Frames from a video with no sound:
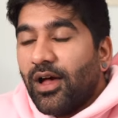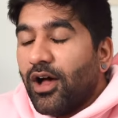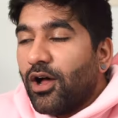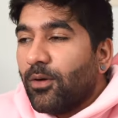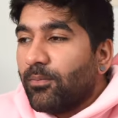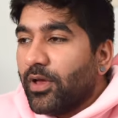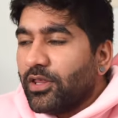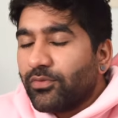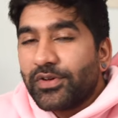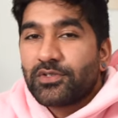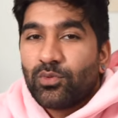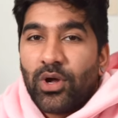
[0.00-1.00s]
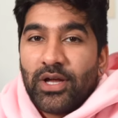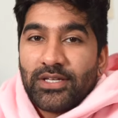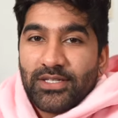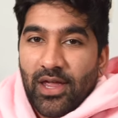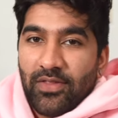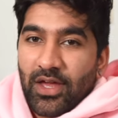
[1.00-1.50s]
And the reason why I
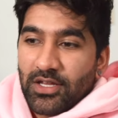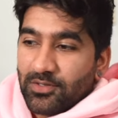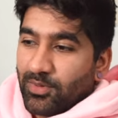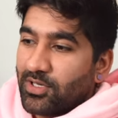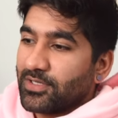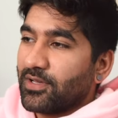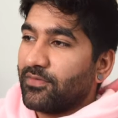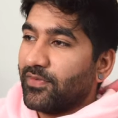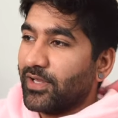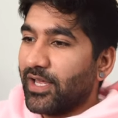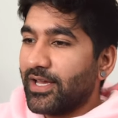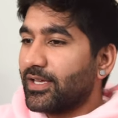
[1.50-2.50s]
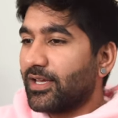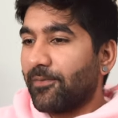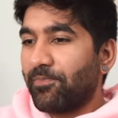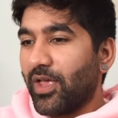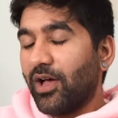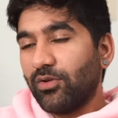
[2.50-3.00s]
say that is because I feel like
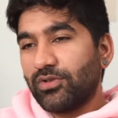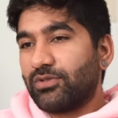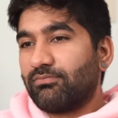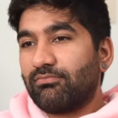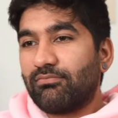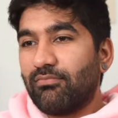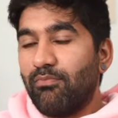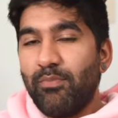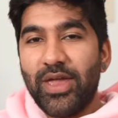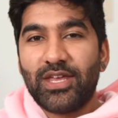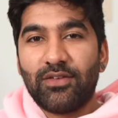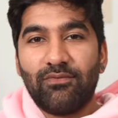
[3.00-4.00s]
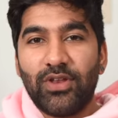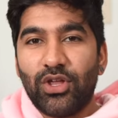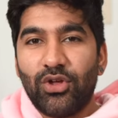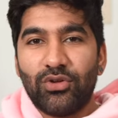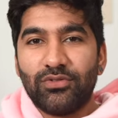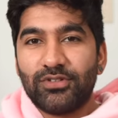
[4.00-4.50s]
I was making
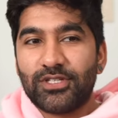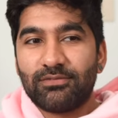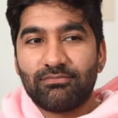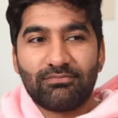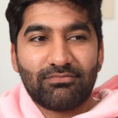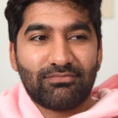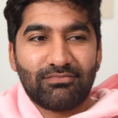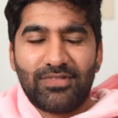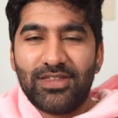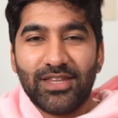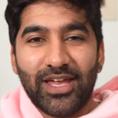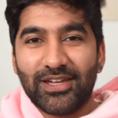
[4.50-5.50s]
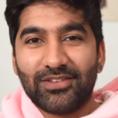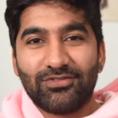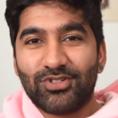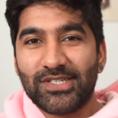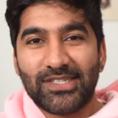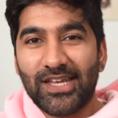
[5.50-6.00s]
videos like
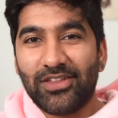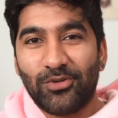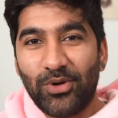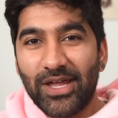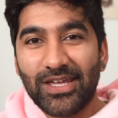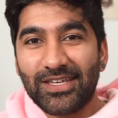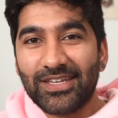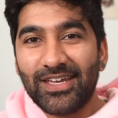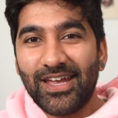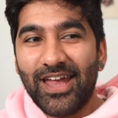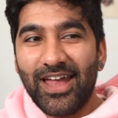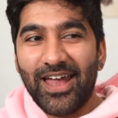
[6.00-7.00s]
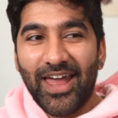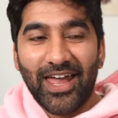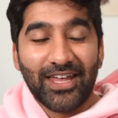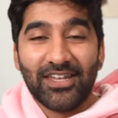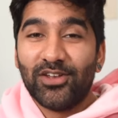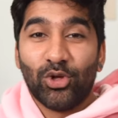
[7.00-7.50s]
just the other week,
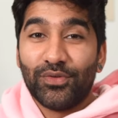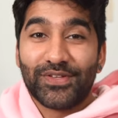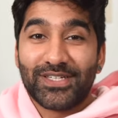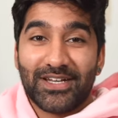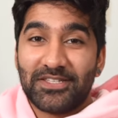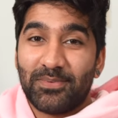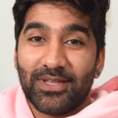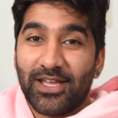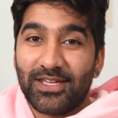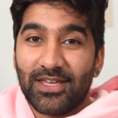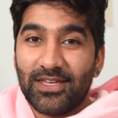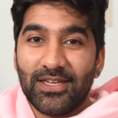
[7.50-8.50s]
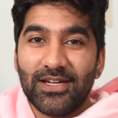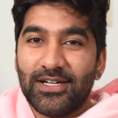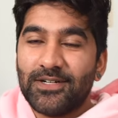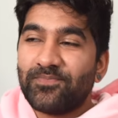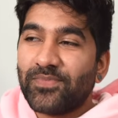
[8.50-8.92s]
and all of a sudden it's been like a year.